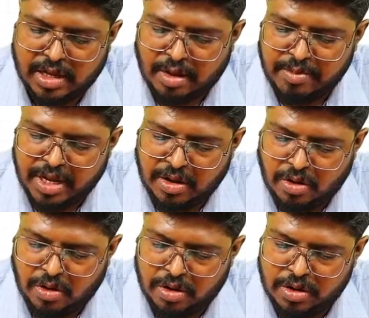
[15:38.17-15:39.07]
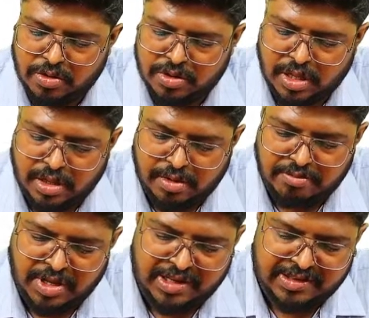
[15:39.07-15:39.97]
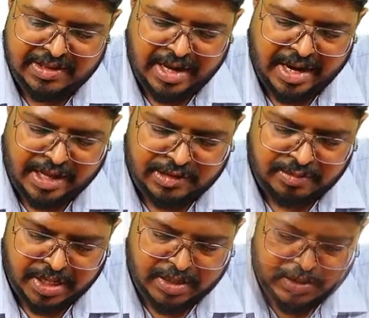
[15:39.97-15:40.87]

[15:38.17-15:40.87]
Coming on to the mesial aspect.